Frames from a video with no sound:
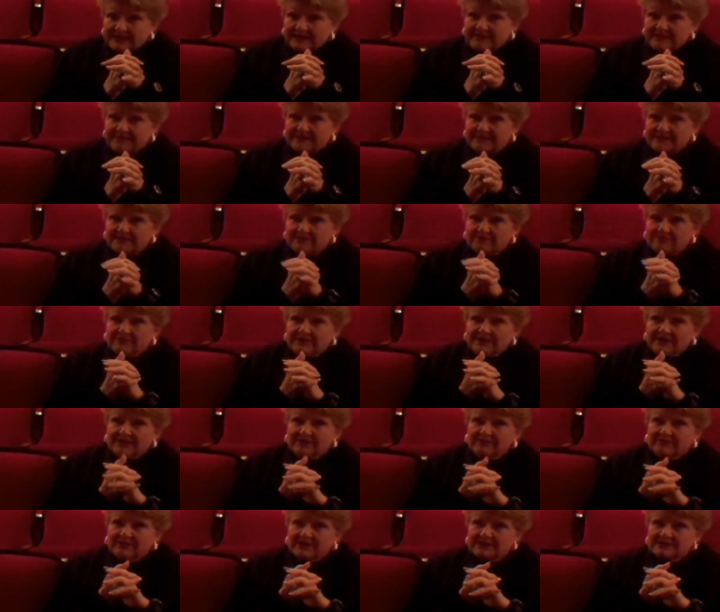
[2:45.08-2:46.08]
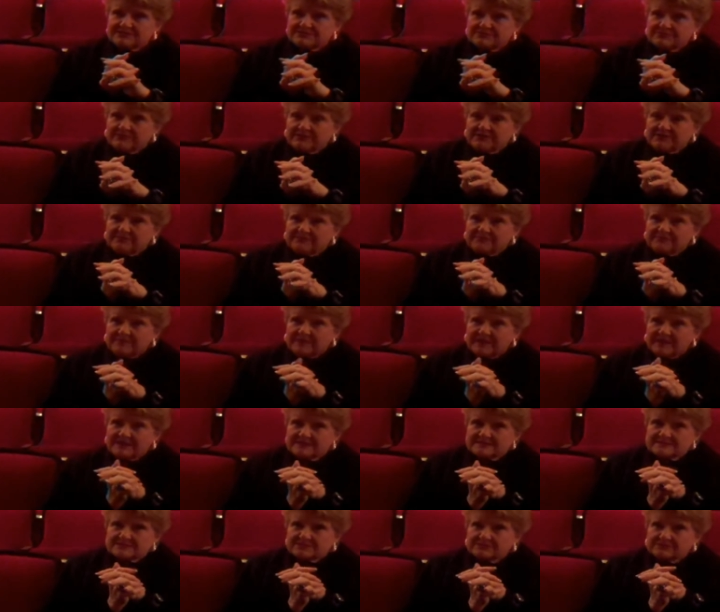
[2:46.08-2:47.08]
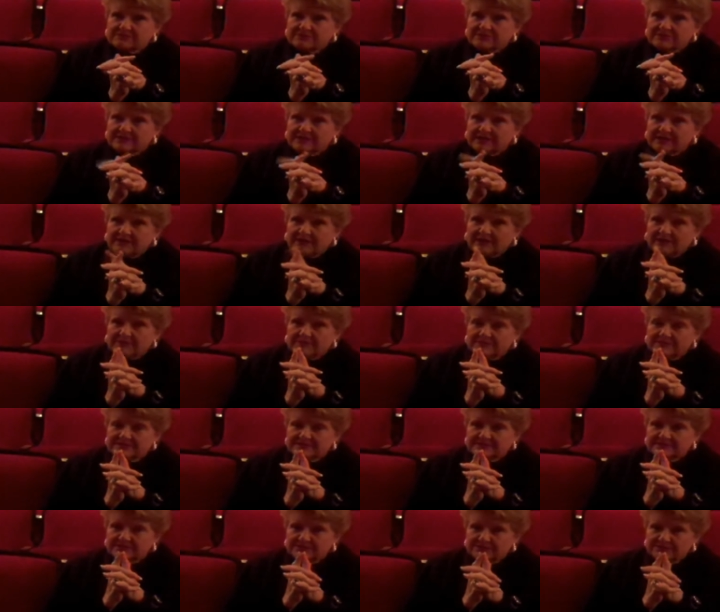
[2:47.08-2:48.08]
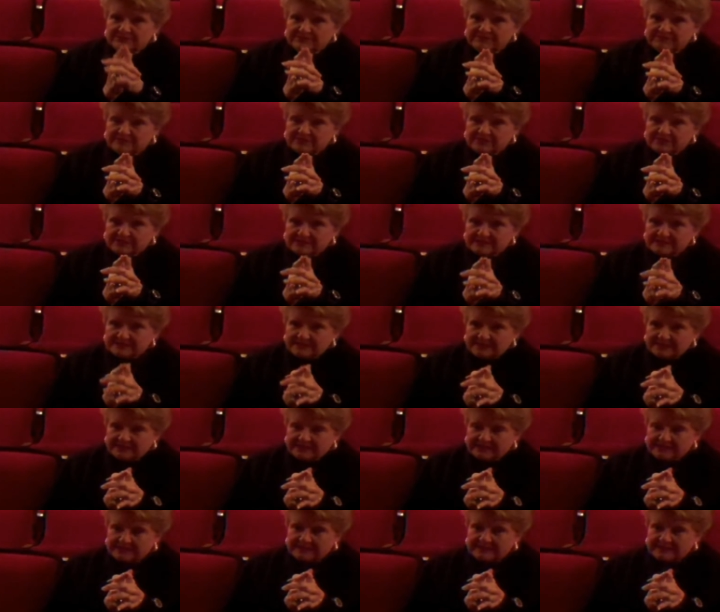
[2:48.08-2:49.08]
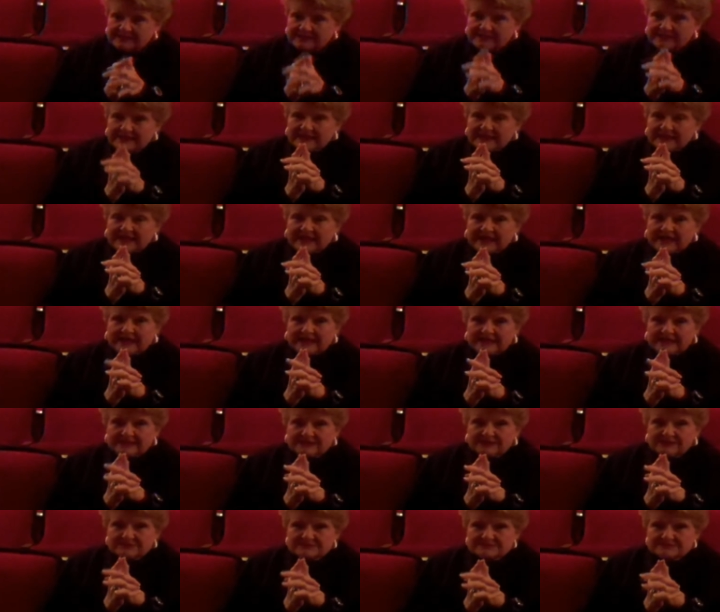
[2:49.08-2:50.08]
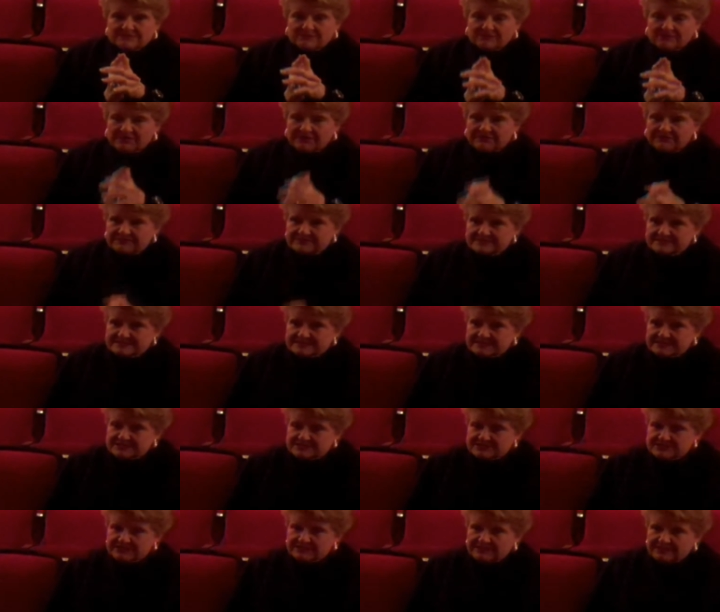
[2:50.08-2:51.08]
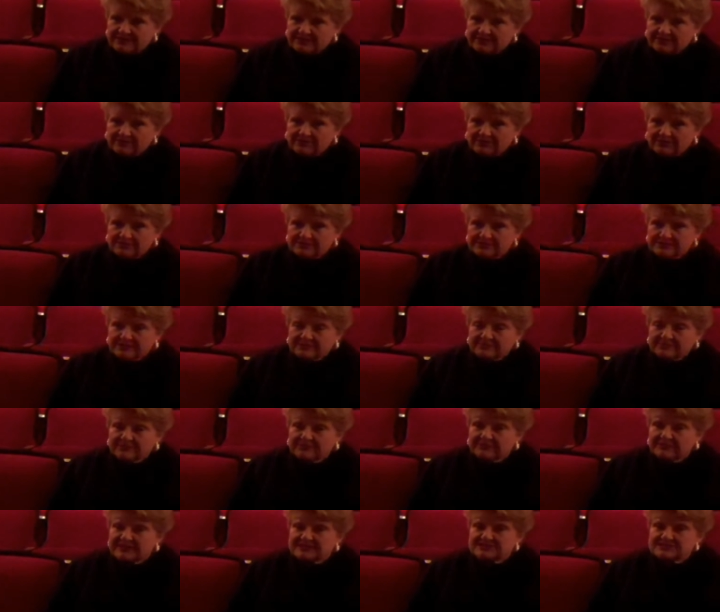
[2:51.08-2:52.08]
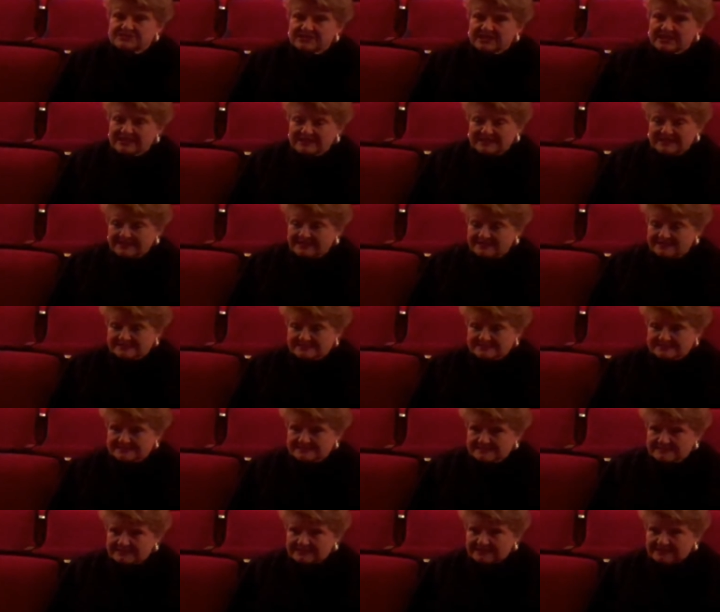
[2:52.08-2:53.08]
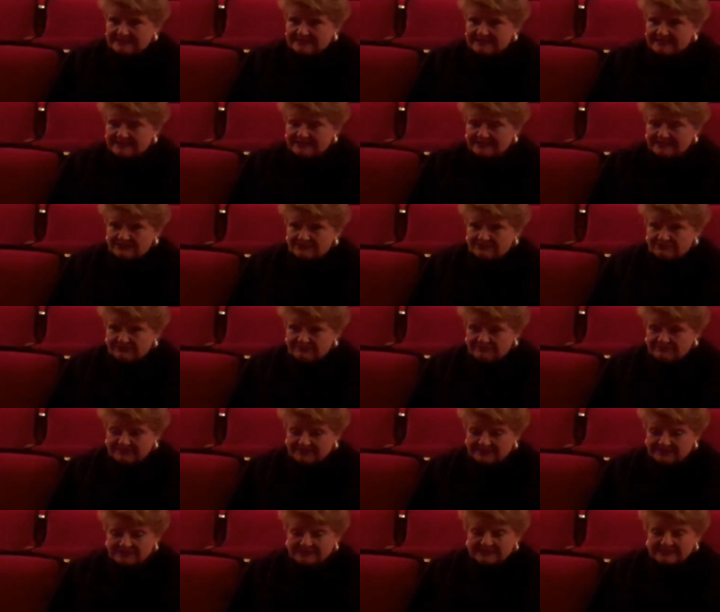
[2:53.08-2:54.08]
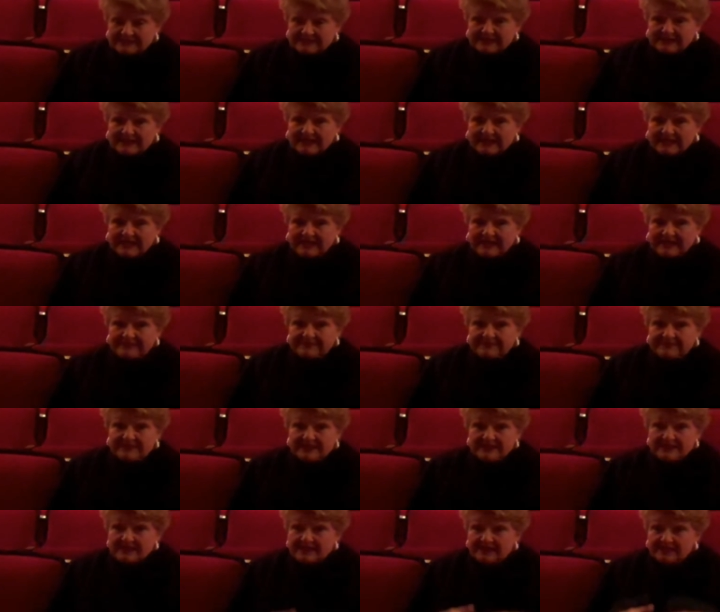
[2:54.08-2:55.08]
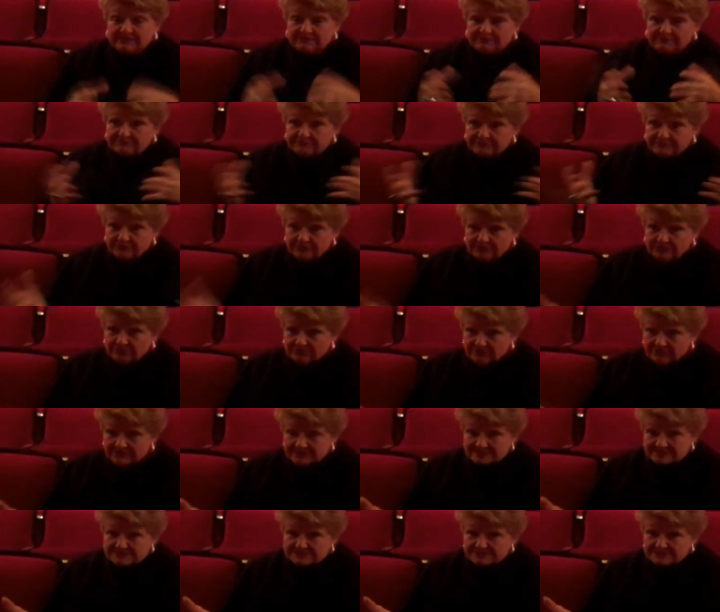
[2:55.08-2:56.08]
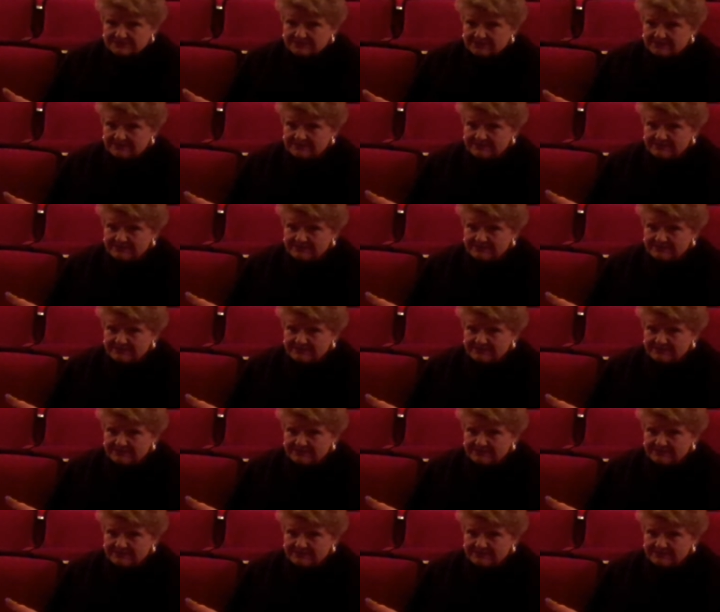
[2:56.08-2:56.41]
Then when I graduated from high school, I, I went to Louisville, Kentucky, and there was a wonderful station there called WHAS in Louisville, and they had a full orchestra.